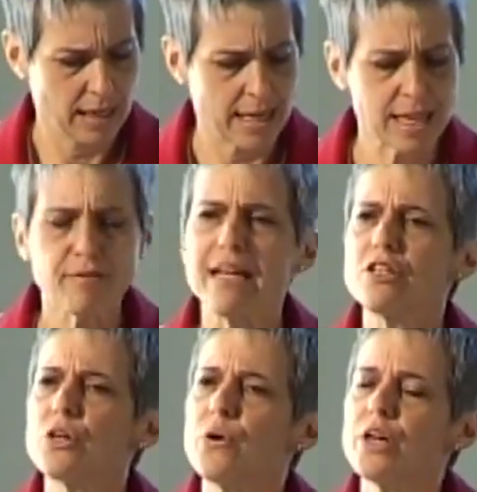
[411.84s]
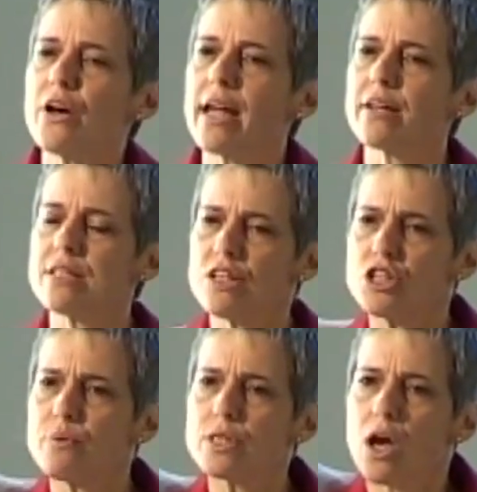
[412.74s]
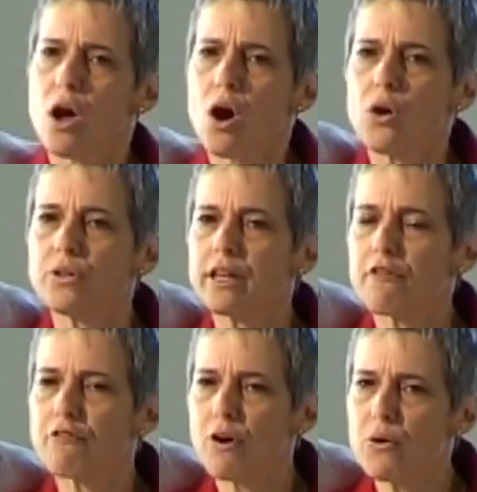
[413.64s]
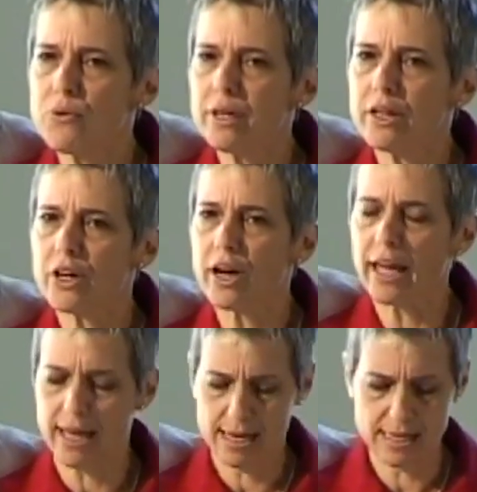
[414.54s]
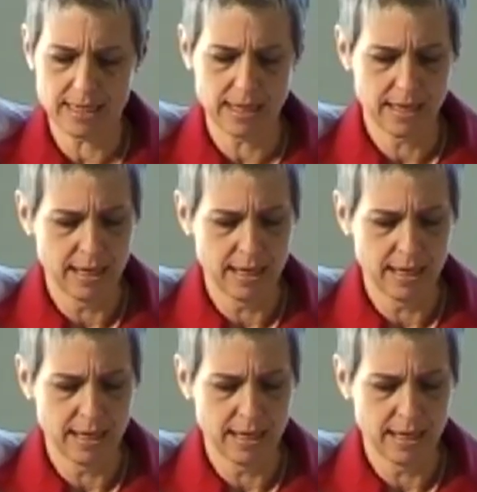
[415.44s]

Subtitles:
As I ran toward her, I could see she was holding a phone in her hand,